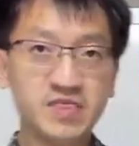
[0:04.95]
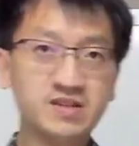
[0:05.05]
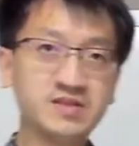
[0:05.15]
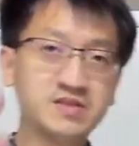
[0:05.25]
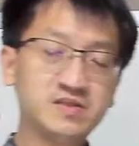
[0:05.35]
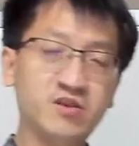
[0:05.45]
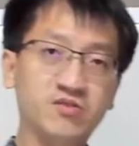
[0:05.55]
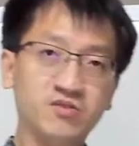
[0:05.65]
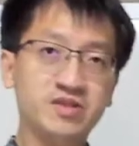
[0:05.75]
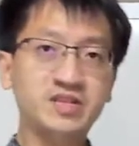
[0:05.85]
This is not
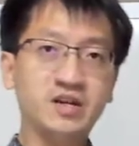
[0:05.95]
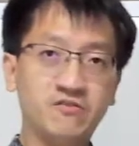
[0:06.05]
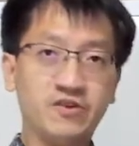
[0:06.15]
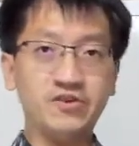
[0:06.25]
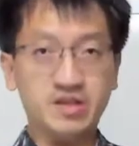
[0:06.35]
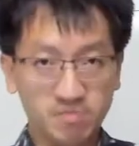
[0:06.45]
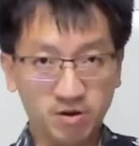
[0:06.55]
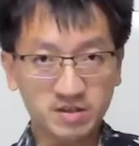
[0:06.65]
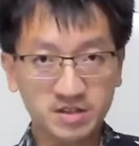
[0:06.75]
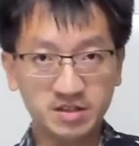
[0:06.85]
only a very
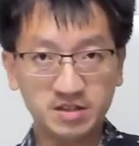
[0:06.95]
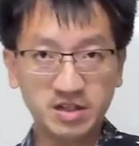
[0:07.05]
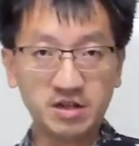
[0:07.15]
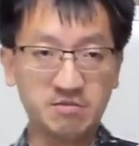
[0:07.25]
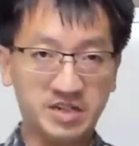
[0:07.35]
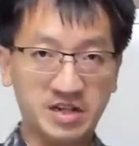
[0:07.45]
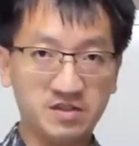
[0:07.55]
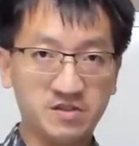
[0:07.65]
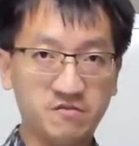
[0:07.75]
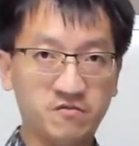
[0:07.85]
important learning
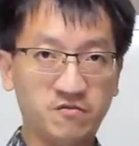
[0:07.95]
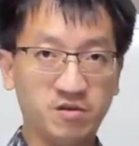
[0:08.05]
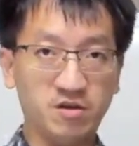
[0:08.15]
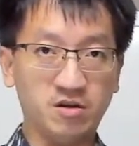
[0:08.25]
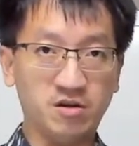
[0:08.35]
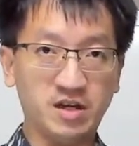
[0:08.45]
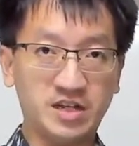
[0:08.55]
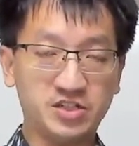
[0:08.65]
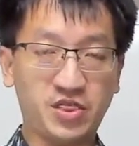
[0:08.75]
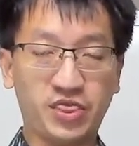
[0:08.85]
objective for
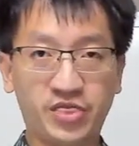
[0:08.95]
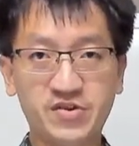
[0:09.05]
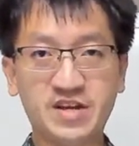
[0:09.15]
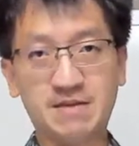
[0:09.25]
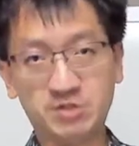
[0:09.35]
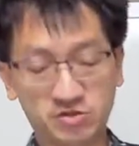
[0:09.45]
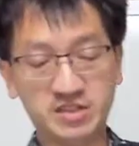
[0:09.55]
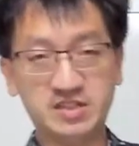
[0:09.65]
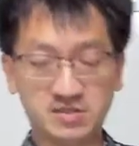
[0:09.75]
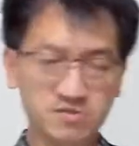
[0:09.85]
H3
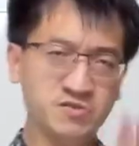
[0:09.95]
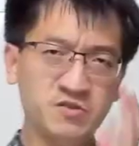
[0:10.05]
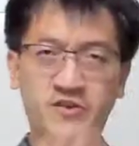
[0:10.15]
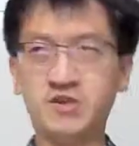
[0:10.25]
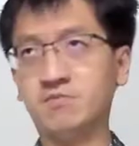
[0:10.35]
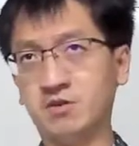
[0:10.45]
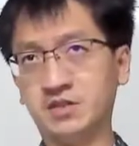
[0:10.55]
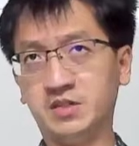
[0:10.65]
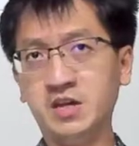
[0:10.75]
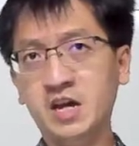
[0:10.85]
chemistry, it's also very
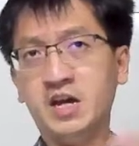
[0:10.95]
important